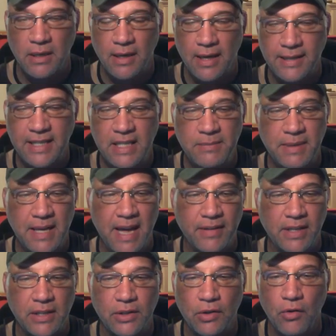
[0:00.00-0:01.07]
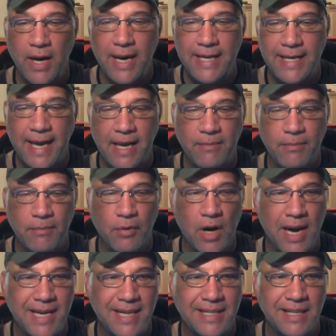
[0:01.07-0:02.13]
as he's been having a great game.
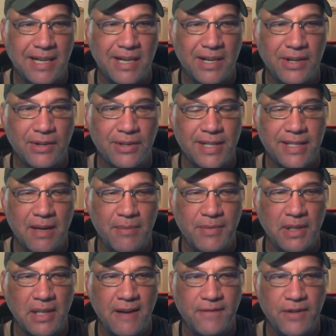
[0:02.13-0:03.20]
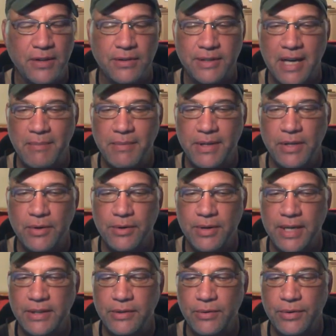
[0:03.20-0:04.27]
Brian Hunter is up, the left fielder, top of the order,
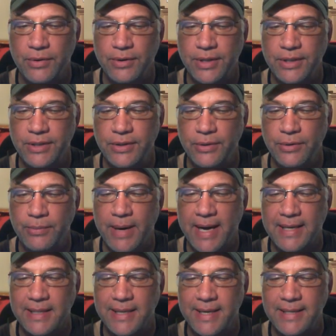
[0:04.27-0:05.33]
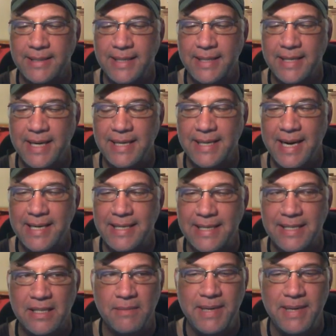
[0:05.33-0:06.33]
hit two thirty-two back in nineteen ninety-nine. He's going to